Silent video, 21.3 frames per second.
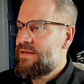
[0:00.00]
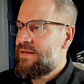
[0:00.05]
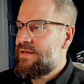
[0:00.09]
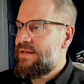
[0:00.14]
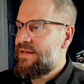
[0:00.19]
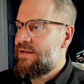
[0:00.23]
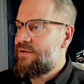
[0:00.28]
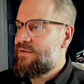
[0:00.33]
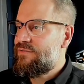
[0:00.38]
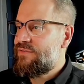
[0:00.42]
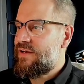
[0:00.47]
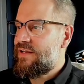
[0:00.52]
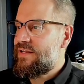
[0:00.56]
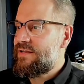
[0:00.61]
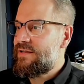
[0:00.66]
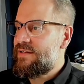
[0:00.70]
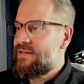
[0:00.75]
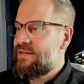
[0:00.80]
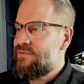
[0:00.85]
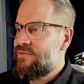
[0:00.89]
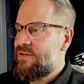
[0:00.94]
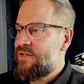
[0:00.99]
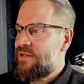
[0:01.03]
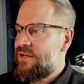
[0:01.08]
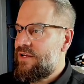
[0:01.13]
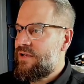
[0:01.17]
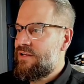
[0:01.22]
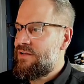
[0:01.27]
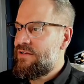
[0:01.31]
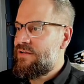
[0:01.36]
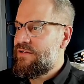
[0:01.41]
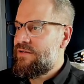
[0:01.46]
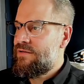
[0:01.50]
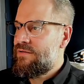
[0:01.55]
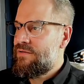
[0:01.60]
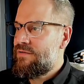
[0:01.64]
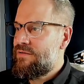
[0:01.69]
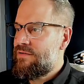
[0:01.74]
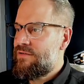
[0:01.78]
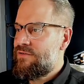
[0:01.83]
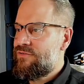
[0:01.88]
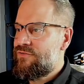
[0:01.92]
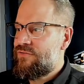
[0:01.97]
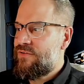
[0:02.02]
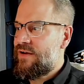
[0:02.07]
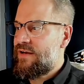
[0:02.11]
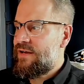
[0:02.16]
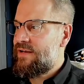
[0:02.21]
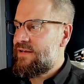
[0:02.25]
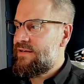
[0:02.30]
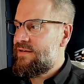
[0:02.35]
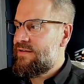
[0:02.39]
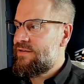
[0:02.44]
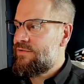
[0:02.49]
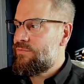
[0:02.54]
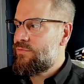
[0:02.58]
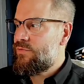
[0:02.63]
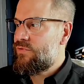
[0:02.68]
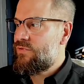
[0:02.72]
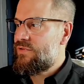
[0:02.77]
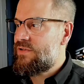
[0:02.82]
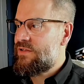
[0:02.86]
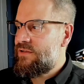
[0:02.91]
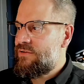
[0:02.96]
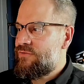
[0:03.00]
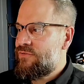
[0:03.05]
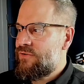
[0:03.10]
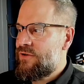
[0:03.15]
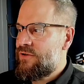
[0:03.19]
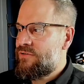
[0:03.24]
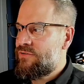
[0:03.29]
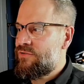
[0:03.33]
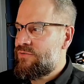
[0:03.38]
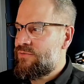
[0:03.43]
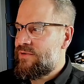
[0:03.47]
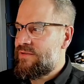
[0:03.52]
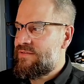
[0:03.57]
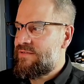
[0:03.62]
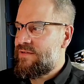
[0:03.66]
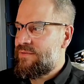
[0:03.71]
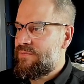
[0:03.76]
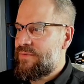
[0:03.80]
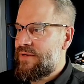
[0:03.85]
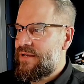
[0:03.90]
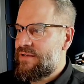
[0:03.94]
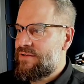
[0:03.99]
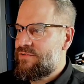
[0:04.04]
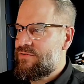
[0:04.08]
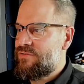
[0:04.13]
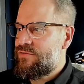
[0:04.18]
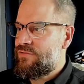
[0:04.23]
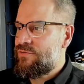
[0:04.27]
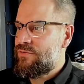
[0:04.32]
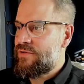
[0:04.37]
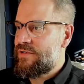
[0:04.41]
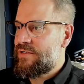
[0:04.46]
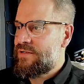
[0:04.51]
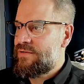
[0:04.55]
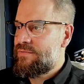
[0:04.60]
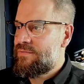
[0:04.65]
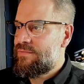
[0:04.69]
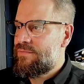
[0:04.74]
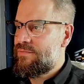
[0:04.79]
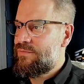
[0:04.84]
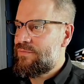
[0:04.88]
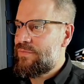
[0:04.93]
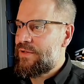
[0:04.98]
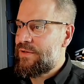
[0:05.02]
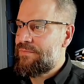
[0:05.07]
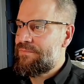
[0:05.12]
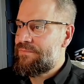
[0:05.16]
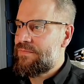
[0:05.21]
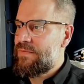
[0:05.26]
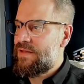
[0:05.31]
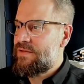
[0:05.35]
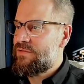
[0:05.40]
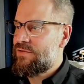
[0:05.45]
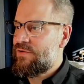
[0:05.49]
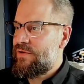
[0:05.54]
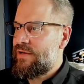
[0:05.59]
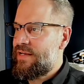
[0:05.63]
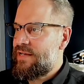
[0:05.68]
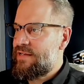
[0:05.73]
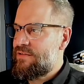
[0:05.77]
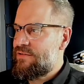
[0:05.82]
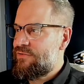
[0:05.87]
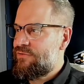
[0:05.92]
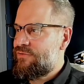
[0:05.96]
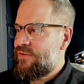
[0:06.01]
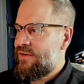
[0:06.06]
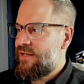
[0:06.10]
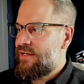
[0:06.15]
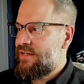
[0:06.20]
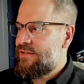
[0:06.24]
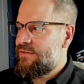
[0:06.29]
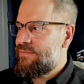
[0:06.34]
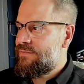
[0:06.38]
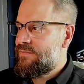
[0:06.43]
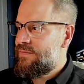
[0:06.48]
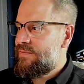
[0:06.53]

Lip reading: Now if I leave it undefined, it will default to what's in my historian. But let's go ahead and define it.